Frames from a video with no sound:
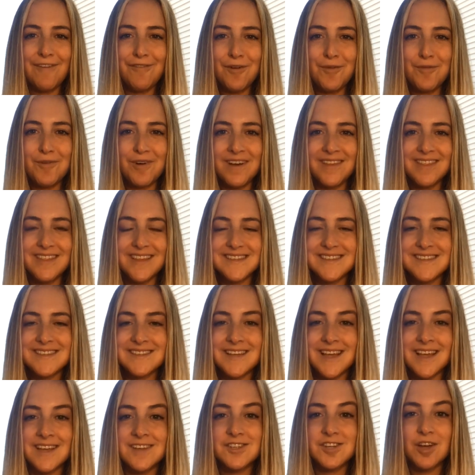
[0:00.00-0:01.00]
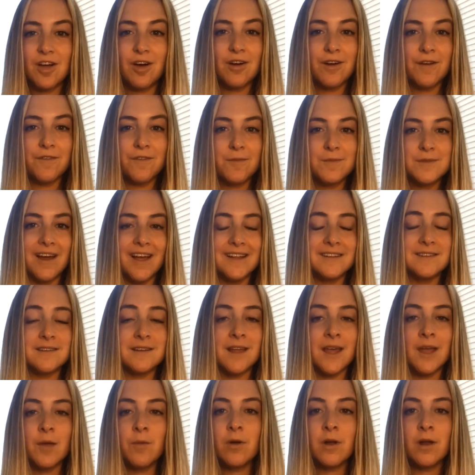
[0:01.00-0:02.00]
everyone, this is Angelica and
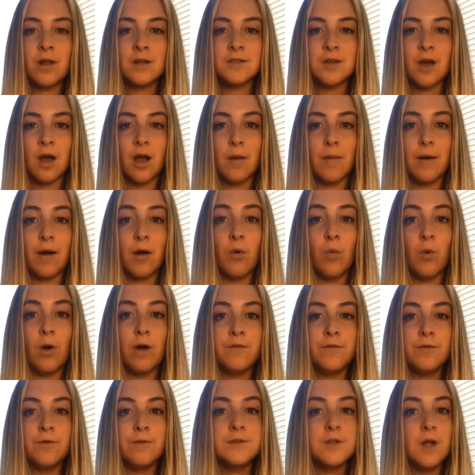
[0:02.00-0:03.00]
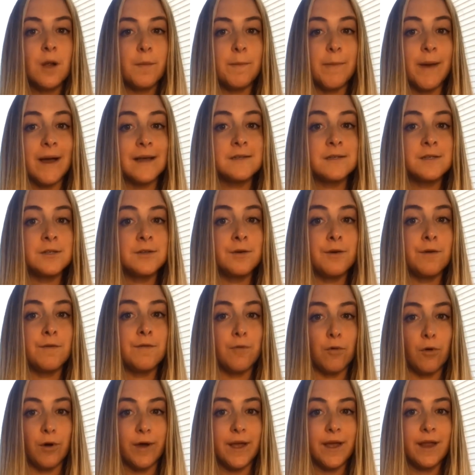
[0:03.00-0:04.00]
today we're going to talk about what foods are best to
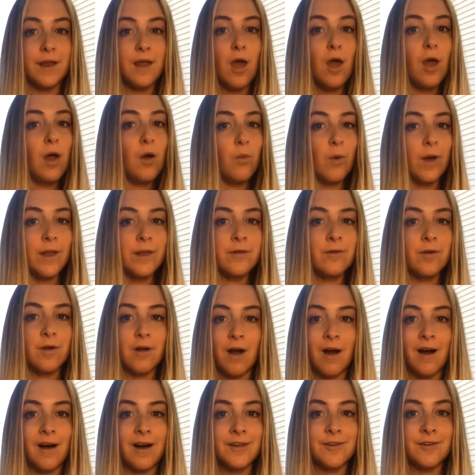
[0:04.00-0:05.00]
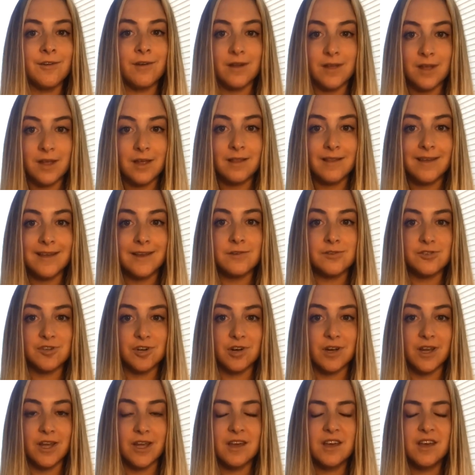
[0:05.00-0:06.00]
avoid when you're on your healing
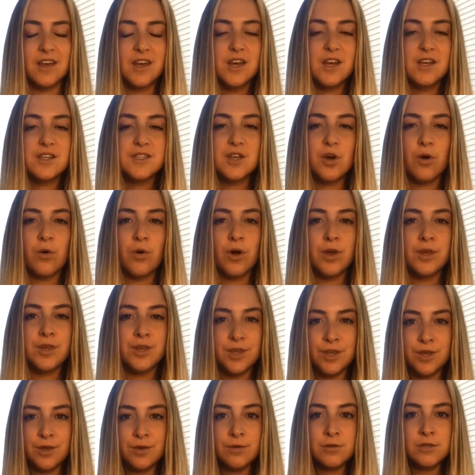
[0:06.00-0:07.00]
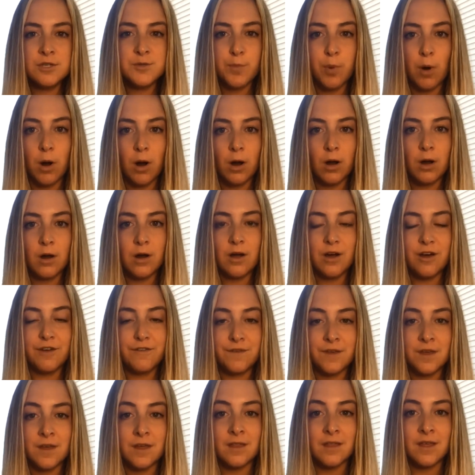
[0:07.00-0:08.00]
journey. So a huge part
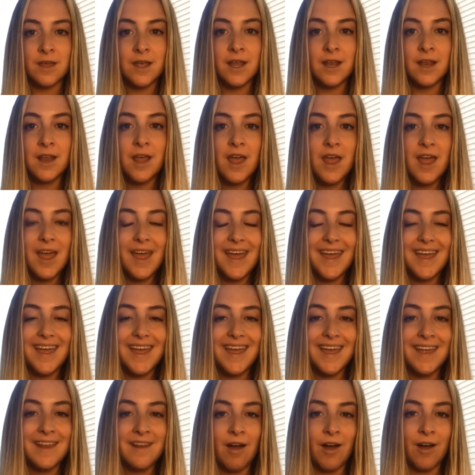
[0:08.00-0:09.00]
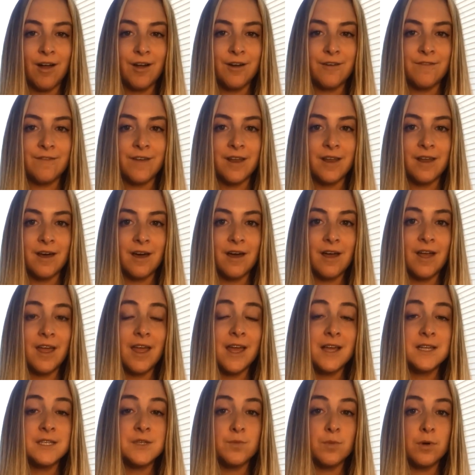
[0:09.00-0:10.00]
of healing in Ayurveda
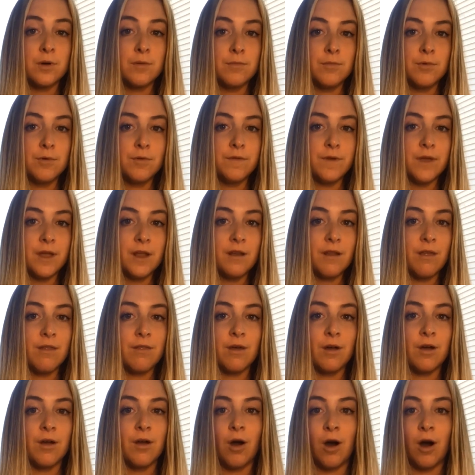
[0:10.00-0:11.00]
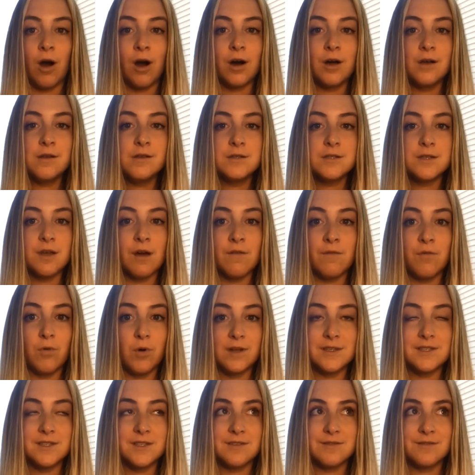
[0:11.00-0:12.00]
is removing the cause of
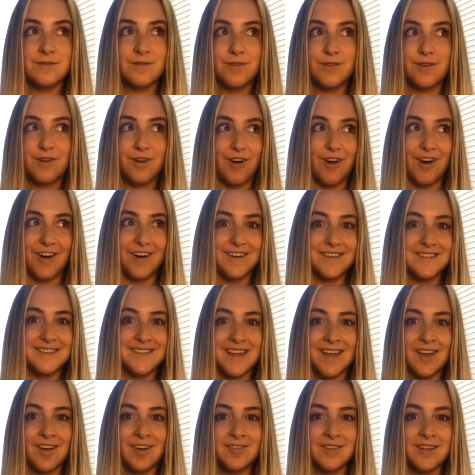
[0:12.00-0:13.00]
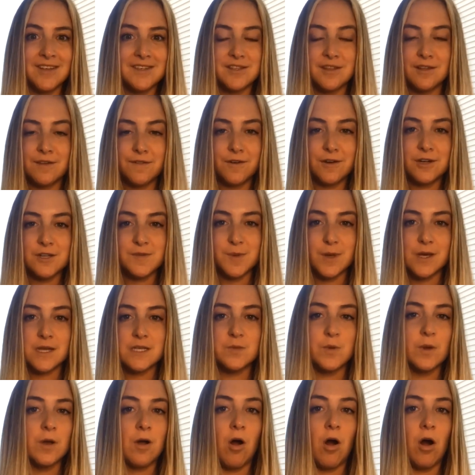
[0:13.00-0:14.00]
what's caused the illness in the first
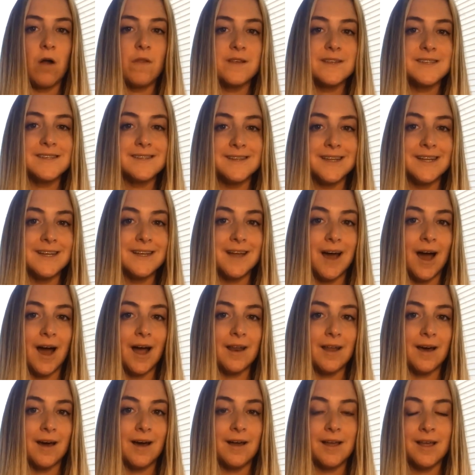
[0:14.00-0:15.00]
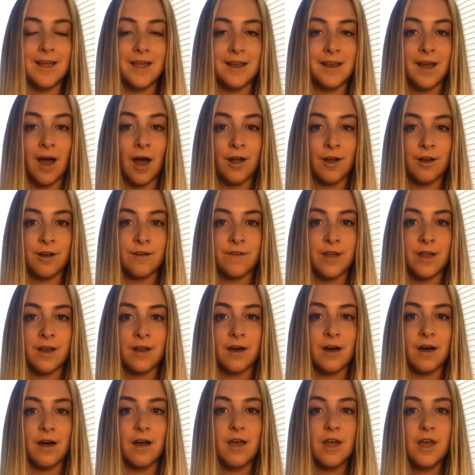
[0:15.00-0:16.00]
place. We call this nidana in
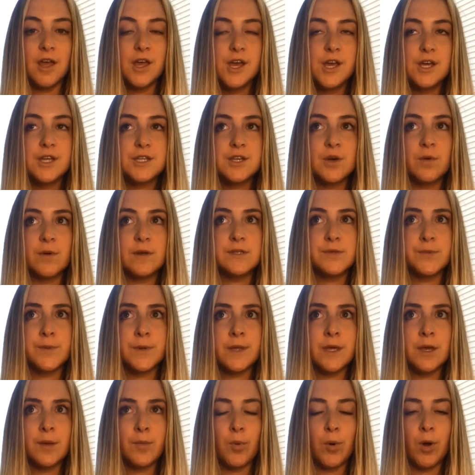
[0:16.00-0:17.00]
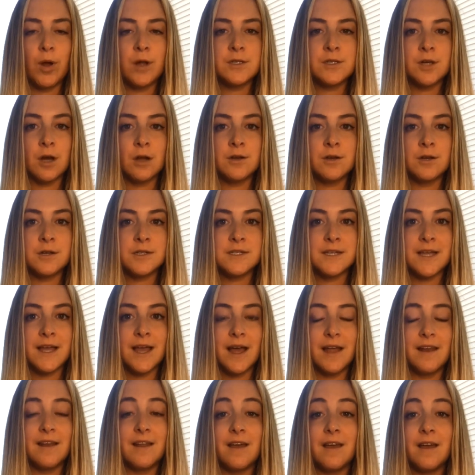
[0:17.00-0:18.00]
Ayurveda. So it's really important to
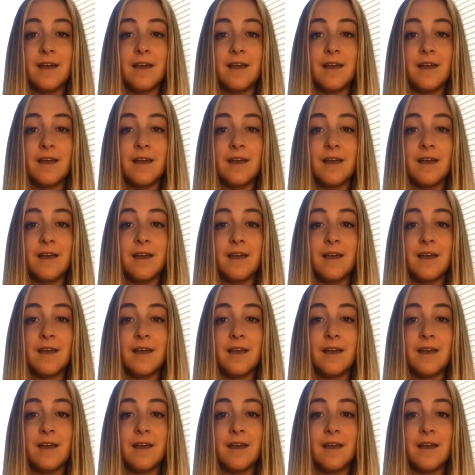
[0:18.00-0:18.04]
understand